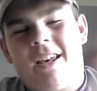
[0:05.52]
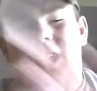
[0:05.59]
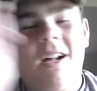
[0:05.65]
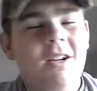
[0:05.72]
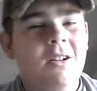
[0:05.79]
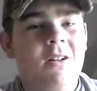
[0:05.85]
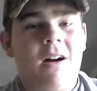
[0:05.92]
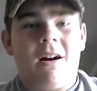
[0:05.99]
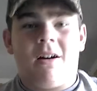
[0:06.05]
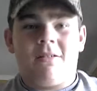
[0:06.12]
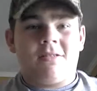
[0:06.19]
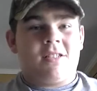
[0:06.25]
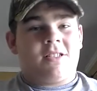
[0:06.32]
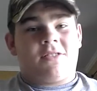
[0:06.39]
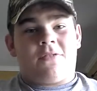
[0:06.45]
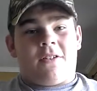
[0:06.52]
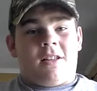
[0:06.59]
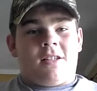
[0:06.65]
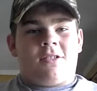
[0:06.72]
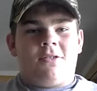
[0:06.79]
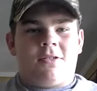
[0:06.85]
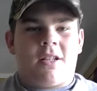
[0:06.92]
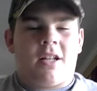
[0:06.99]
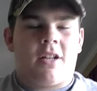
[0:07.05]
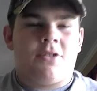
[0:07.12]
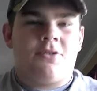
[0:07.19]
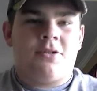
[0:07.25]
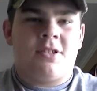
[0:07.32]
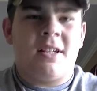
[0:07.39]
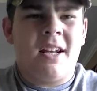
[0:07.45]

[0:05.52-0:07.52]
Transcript: I don't know how, I just felt like doing that entrance.